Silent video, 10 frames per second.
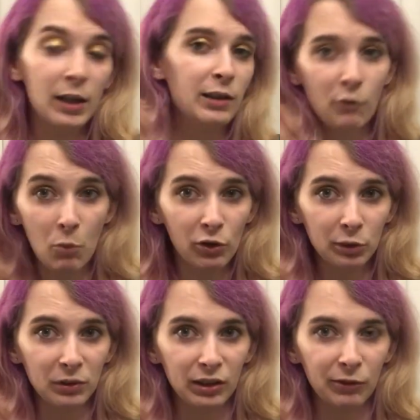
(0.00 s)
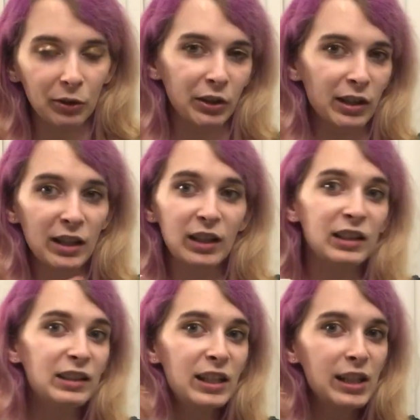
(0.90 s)
Even more specifically,
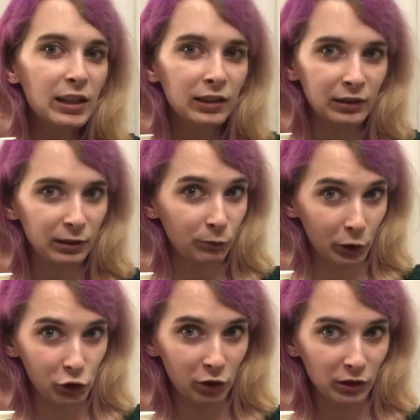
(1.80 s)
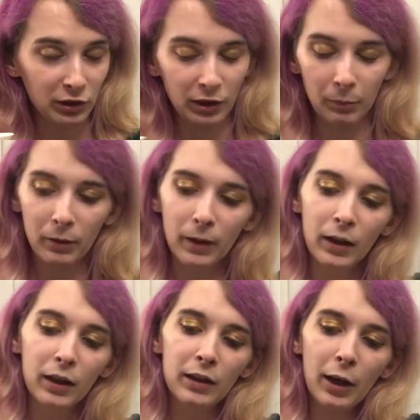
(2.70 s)
Dean's French onion dip.
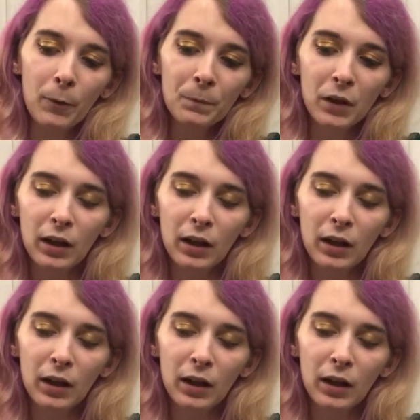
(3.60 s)
Now,